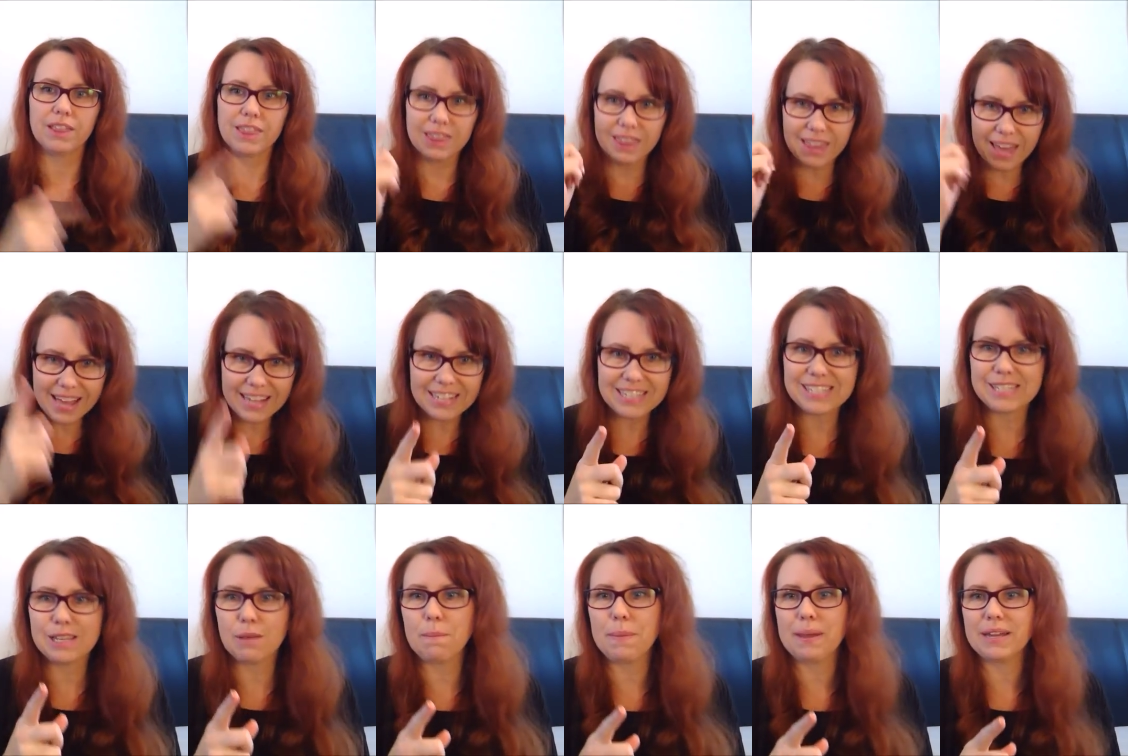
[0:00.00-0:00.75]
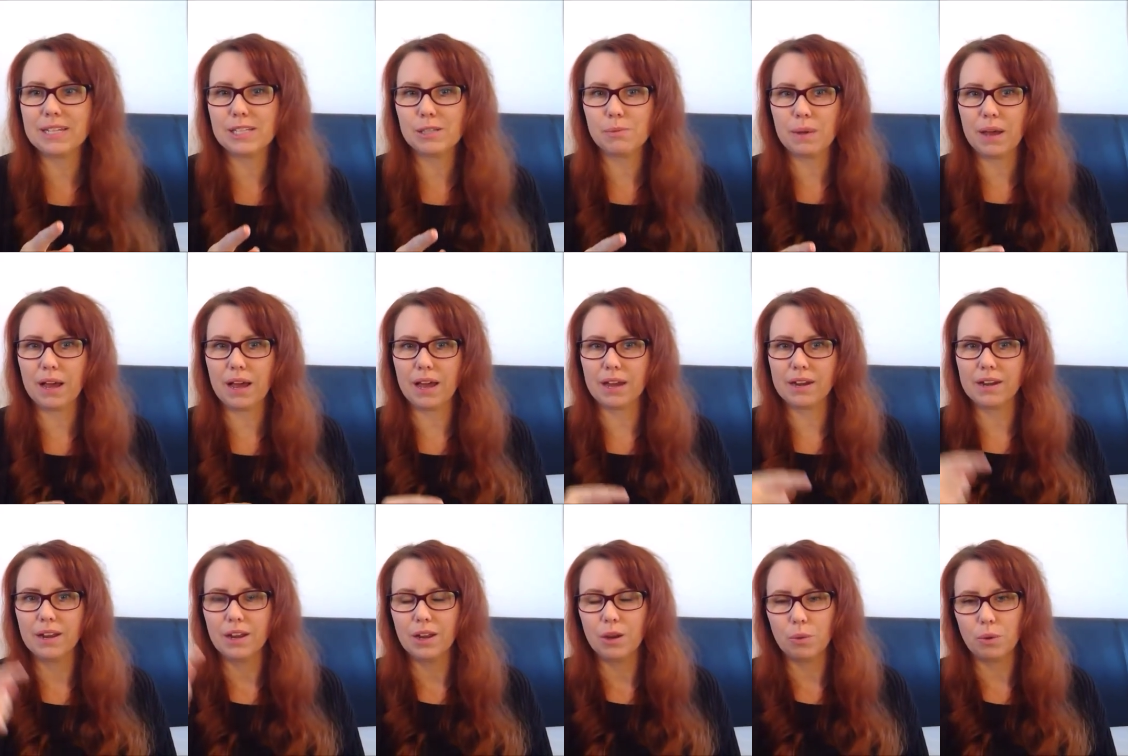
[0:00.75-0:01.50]
That's the best
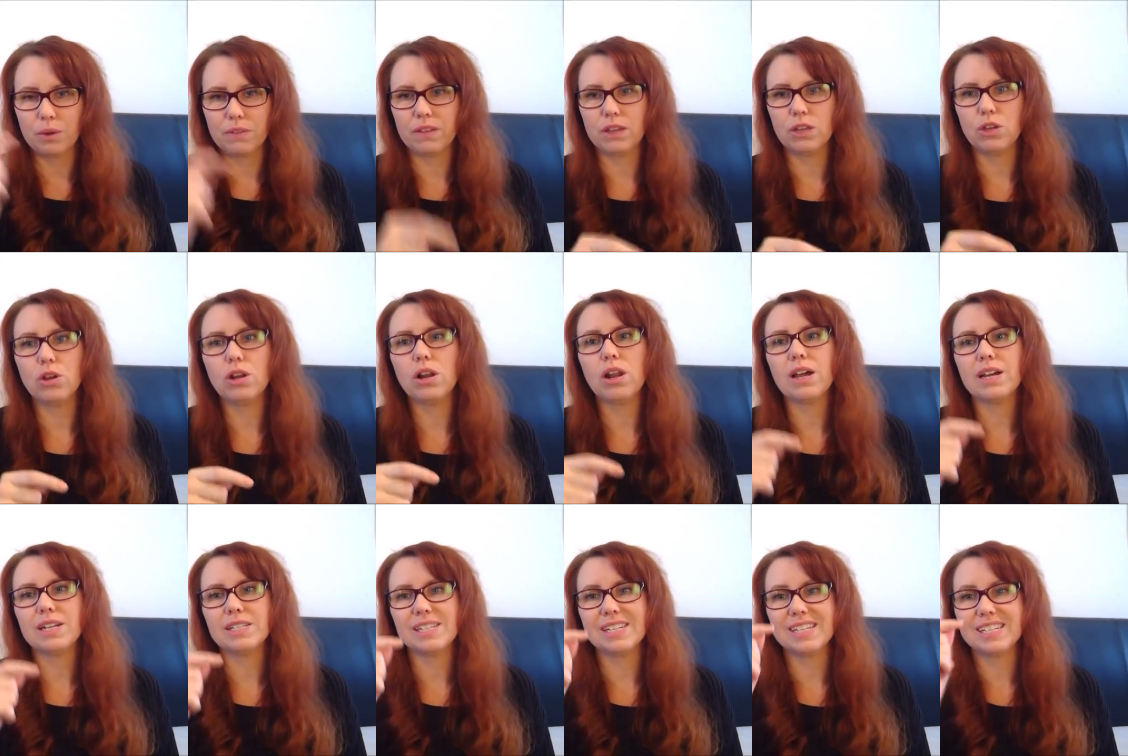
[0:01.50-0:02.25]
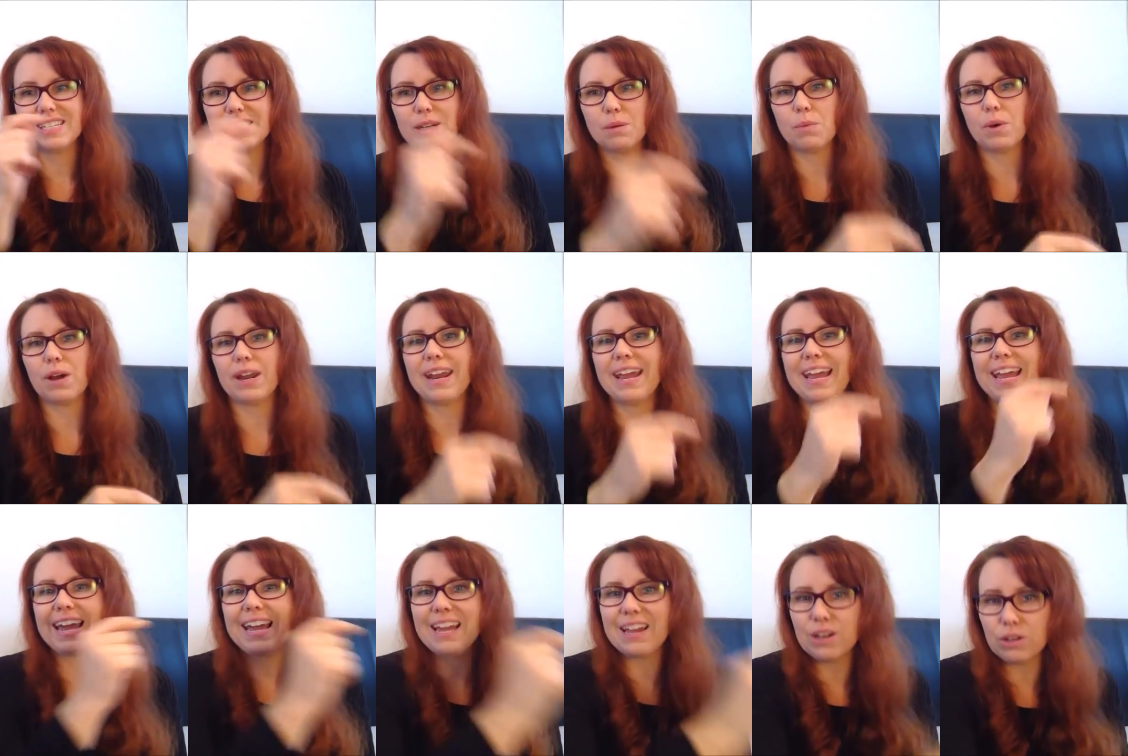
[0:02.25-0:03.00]
part, when they're utilizing someone
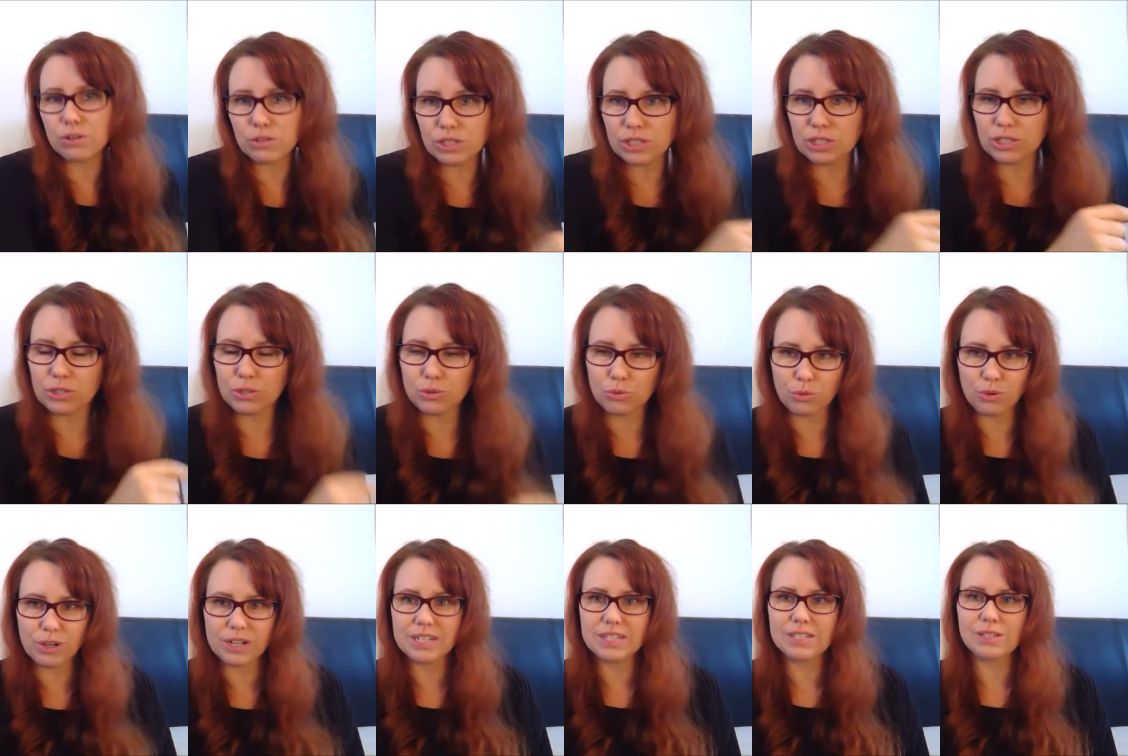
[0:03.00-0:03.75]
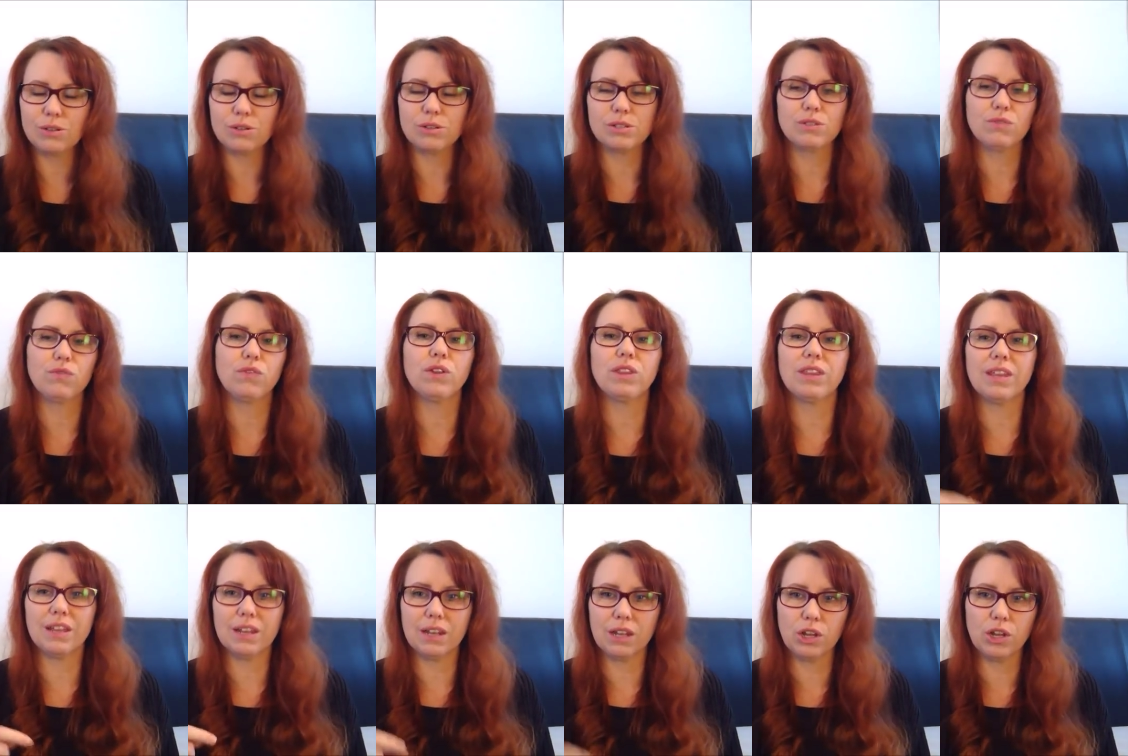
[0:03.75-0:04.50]
else's resource for
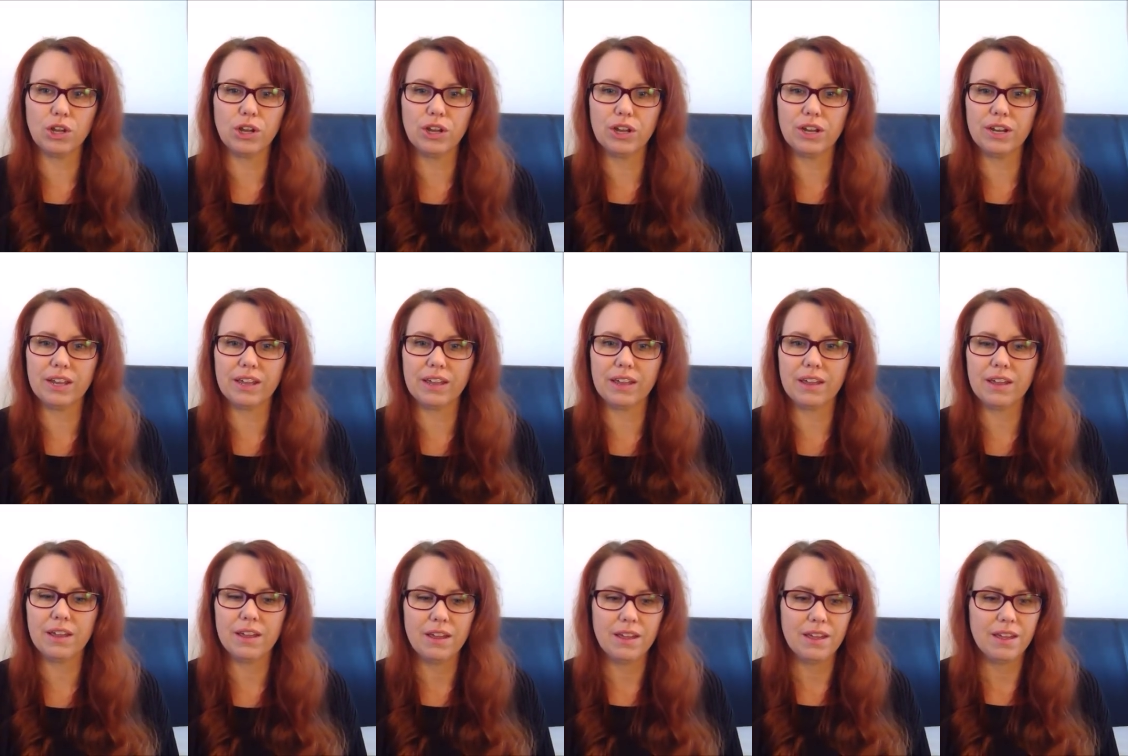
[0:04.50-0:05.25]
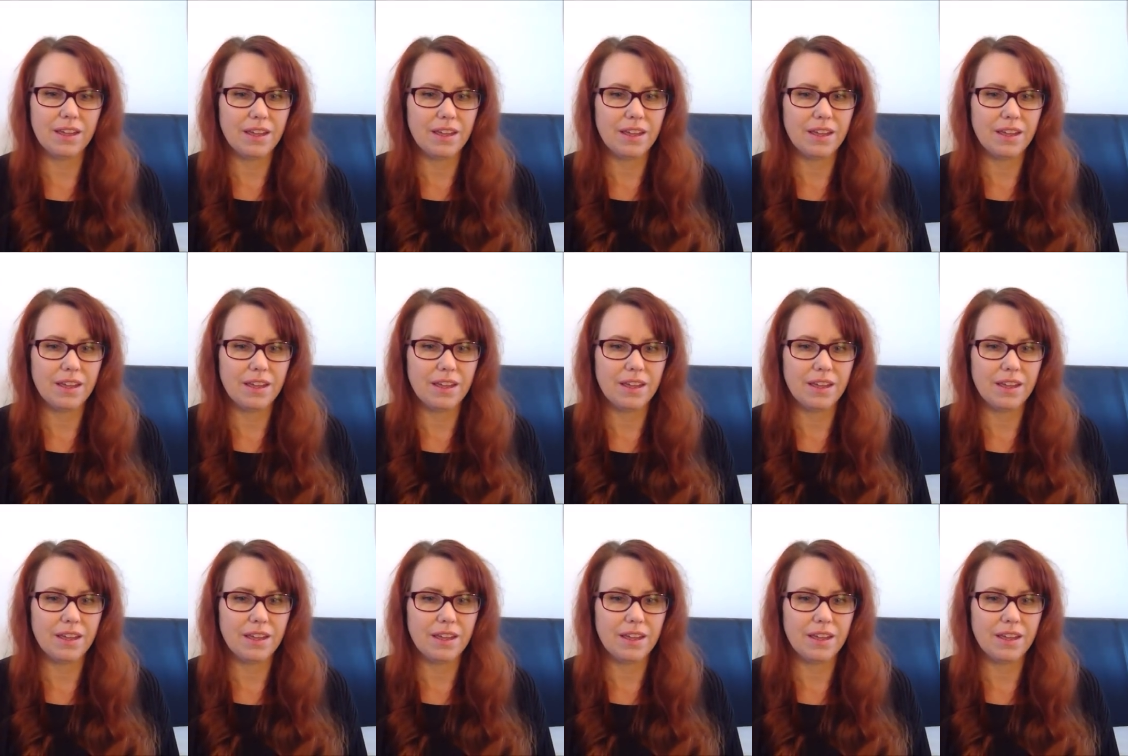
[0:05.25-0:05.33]
their learning